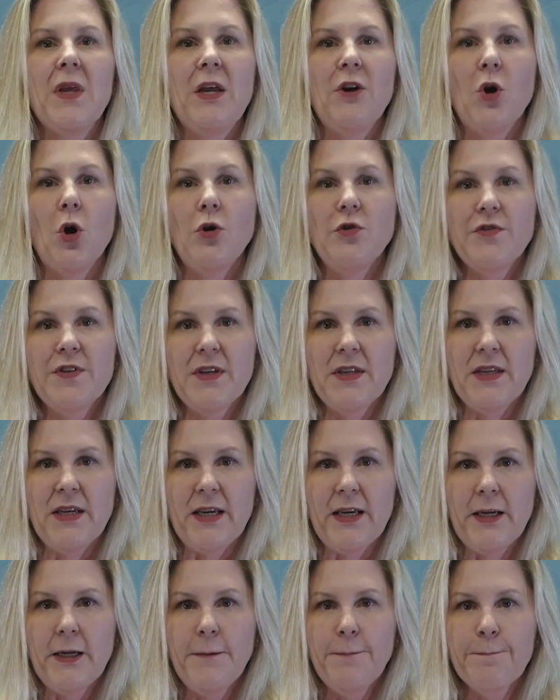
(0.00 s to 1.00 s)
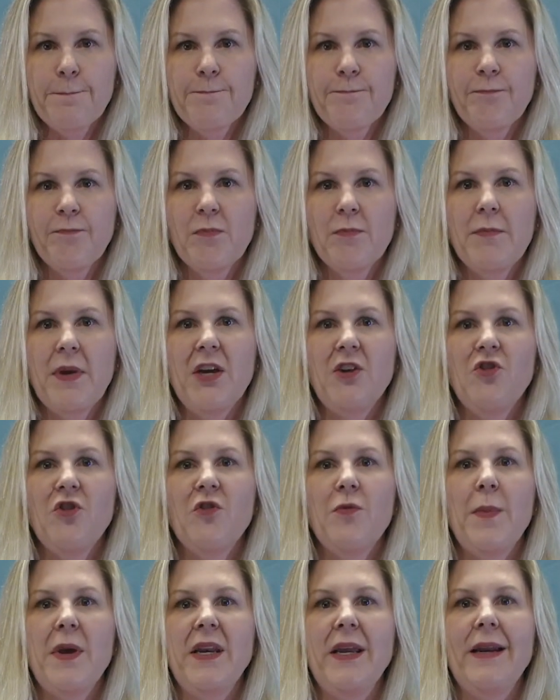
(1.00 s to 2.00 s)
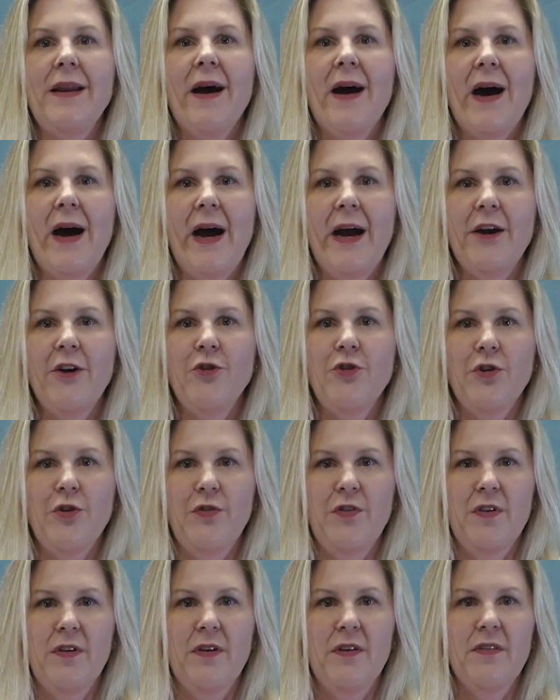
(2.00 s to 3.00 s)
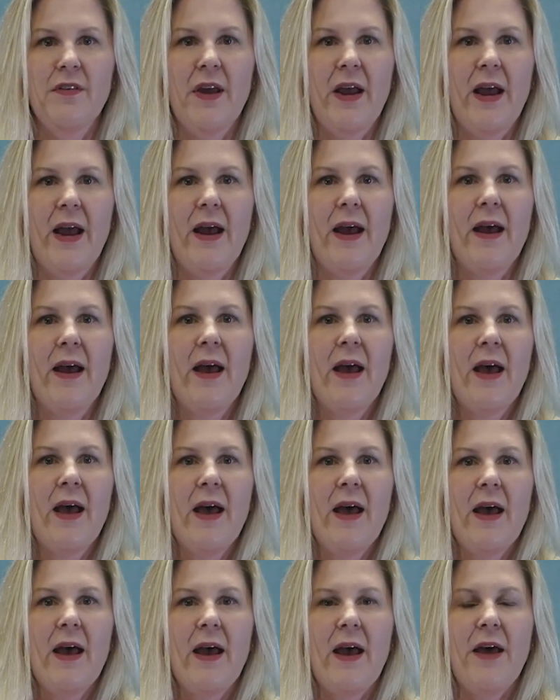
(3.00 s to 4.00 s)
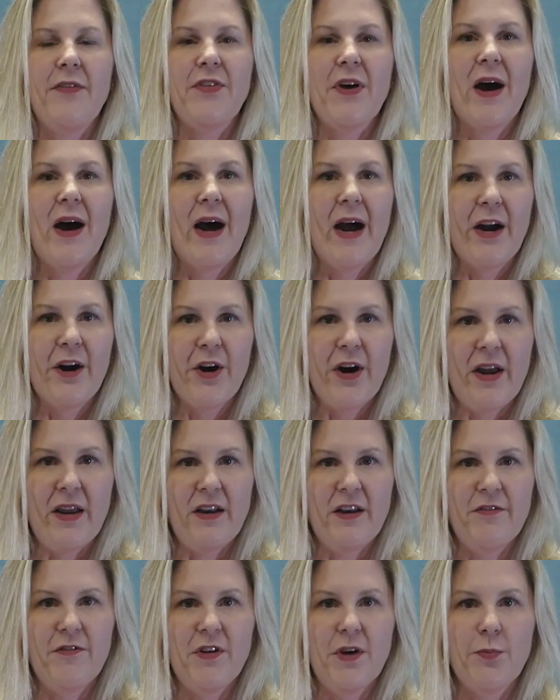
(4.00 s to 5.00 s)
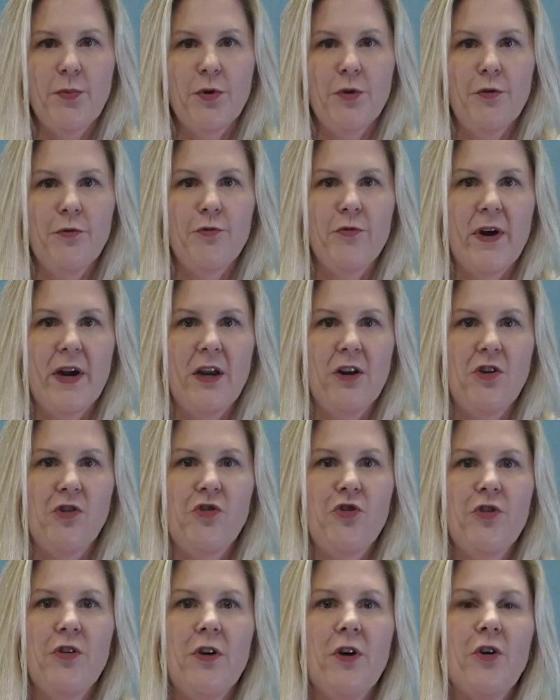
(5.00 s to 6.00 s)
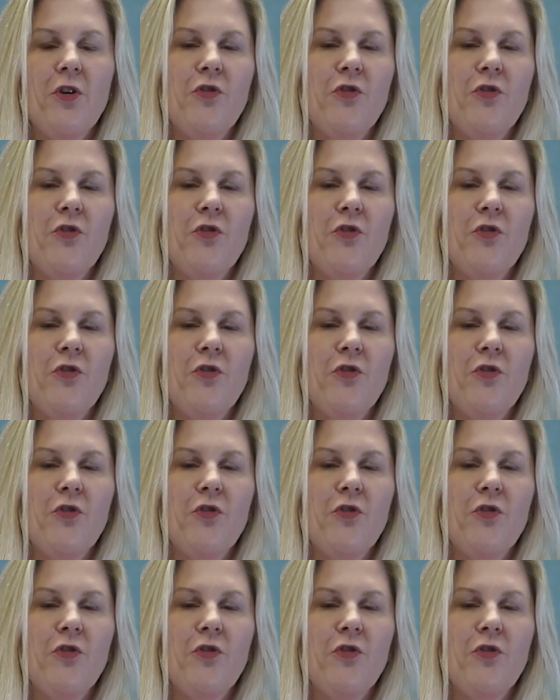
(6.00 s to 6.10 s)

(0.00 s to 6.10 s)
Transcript: In OCD, patients may need higher doses at the higher end of the approved range.